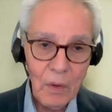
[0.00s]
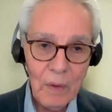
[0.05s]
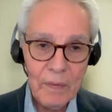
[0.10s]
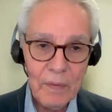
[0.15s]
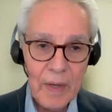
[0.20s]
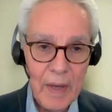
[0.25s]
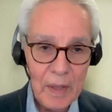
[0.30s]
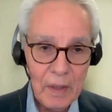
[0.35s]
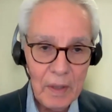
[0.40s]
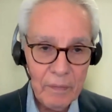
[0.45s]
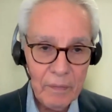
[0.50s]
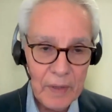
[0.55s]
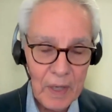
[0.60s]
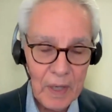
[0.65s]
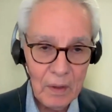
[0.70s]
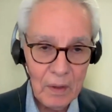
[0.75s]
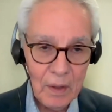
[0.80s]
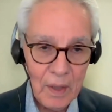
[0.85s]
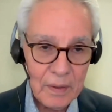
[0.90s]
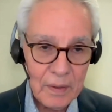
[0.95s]
on the head of the
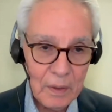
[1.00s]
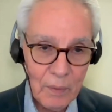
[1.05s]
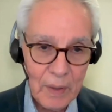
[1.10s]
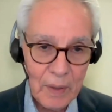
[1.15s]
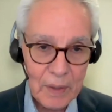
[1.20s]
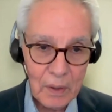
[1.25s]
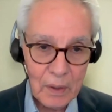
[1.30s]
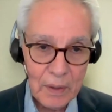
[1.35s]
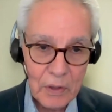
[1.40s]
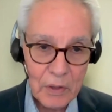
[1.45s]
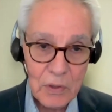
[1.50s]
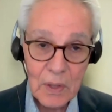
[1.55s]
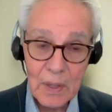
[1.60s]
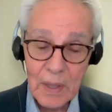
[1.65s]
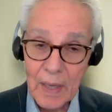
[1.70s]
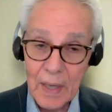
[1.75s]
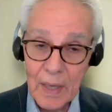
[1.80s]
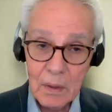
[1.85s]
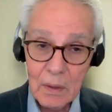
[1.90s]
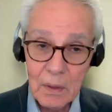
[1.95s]
Airline Deregulation
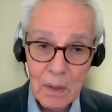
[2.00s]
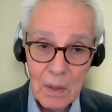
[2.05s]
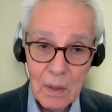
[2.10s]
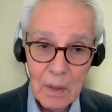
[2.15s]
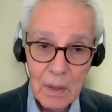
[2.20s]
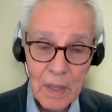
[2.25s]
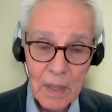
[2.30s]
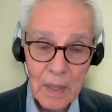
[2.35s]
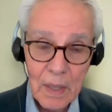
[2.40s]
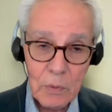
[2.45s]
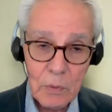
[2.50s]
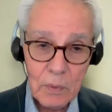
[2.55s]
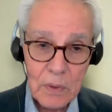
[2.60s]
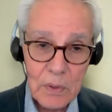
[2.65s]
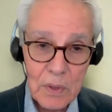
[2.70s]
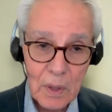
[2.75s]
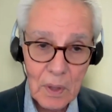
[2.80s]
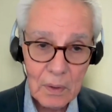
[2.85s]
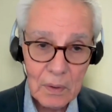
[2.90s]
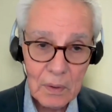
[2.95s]
Act as a
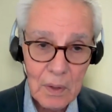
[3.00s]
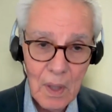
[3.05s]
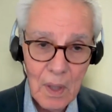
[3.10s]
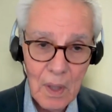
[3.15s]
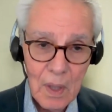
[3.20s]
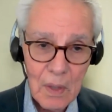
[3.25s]
result.